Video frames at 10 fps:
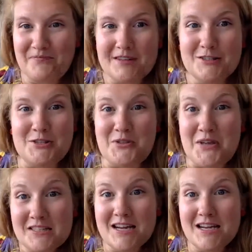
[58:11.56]
So
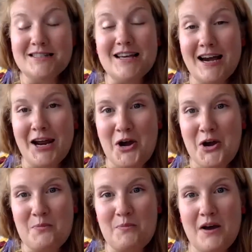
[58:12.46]
that's nice. And I
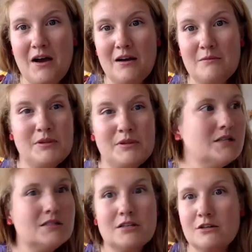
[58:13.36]
hope
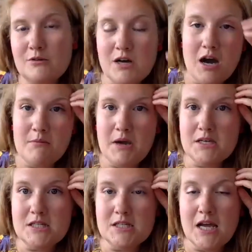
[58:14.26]
please
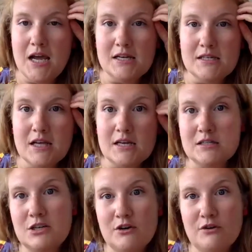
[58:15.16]
comment and let
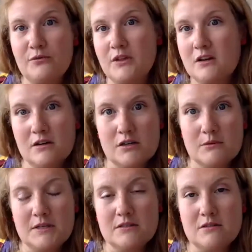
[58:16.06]
us know if there could
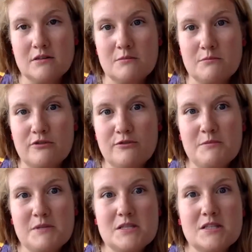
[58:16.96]
be certain
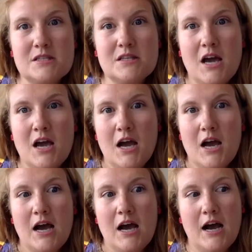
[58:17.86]
improvements.
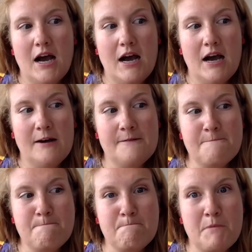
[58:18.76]

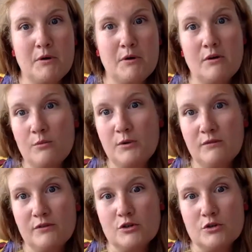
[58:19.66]
But we hope
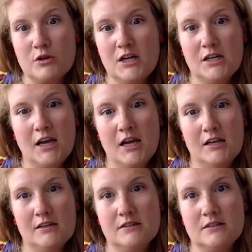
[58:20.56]
you've enjoyed,
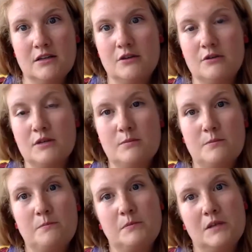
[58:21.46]
and
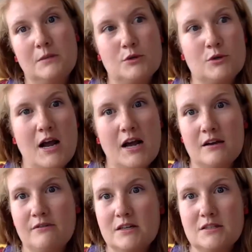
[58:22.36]
keep
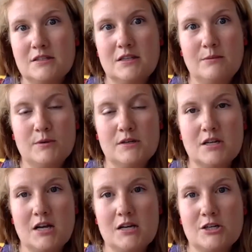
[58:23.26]
track of us, keep in
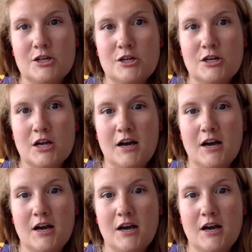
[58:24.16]
touch.